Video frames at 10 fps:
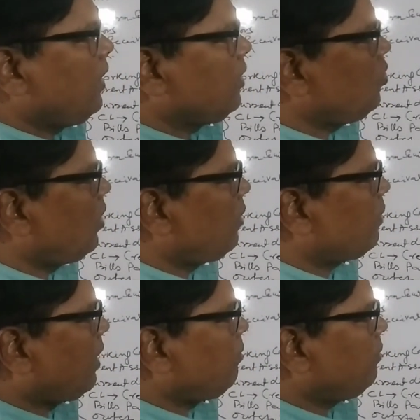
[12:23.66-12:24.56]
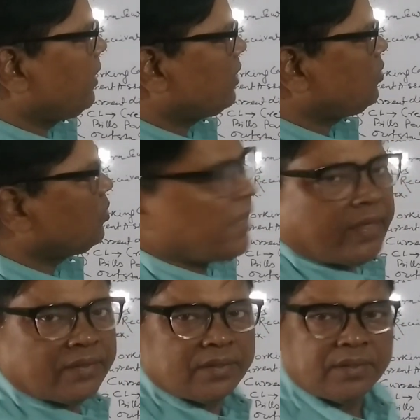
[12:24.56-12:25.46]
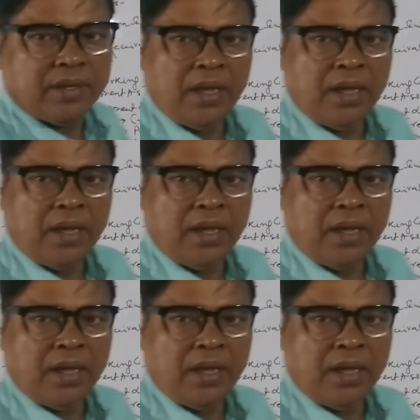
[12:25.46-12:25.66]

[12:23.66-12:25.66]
you have come back to cash.